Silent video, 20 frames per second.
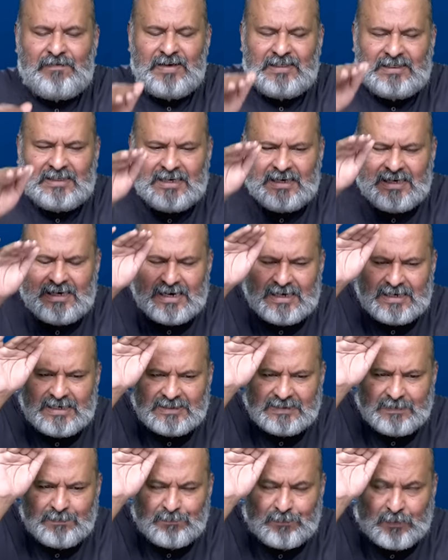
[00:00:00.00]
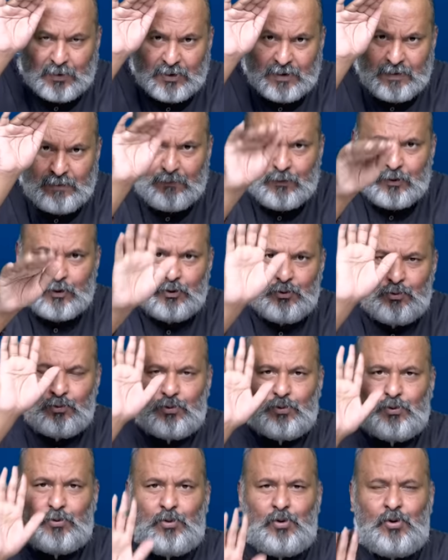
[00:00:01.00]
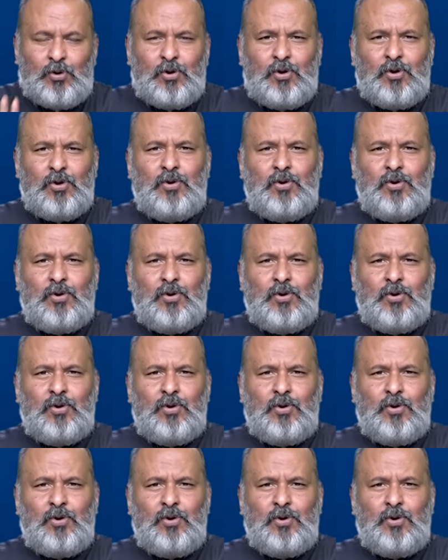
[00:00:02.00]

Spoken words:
We think it is important for you to know